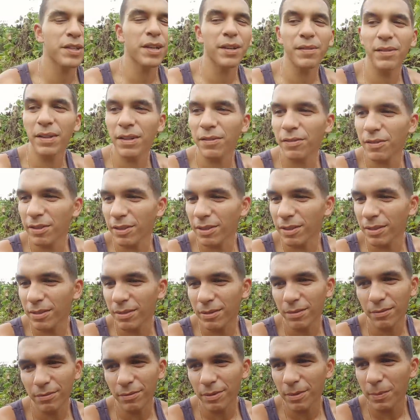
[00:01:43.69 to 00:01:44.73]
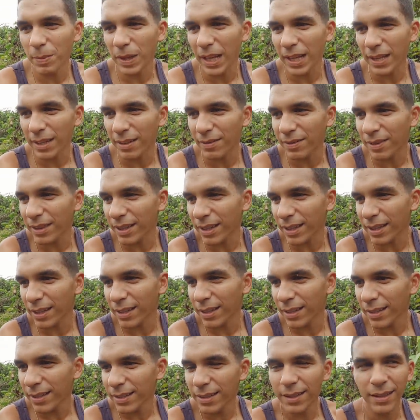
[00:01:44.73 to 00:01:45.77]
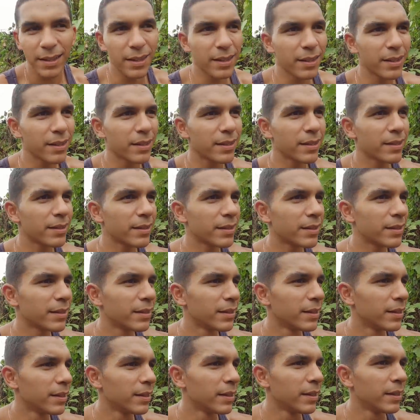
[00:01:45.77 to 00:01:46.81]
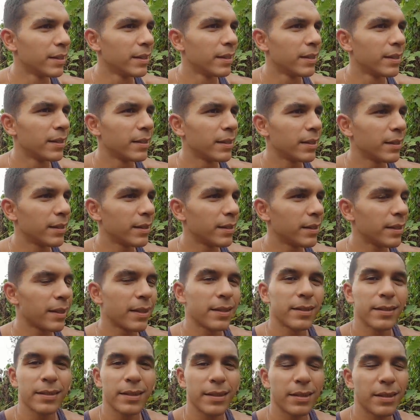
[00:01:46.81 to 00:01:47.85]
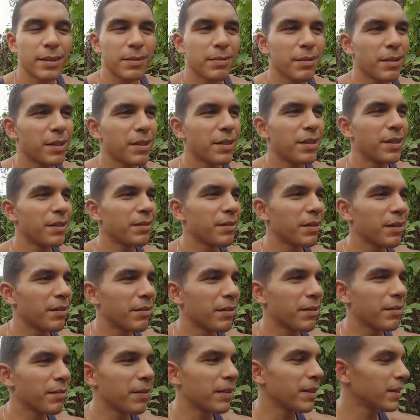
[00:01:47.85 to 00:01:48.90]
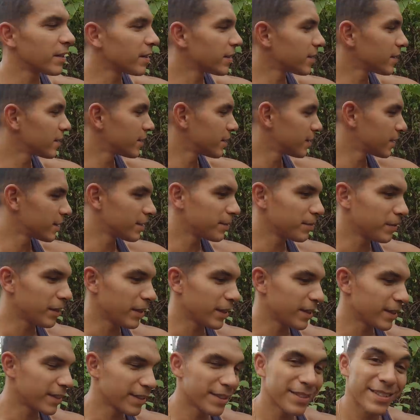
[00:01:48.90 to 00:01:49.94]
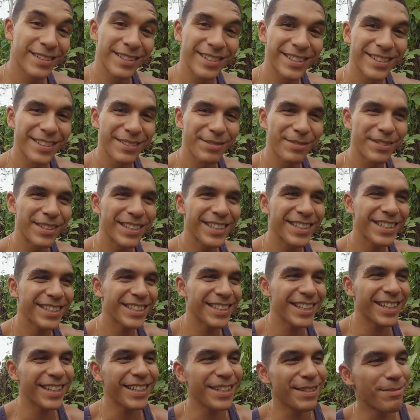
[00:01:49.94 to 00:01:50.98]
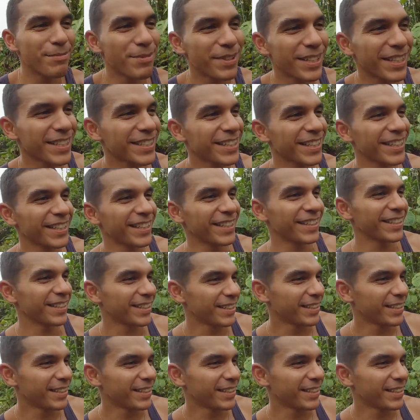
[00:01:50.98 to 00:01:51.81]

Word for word: sure have enough to replant everything. And uh, yeah, this is what you deal with with the weather. But pretty exciting, pretty exciting.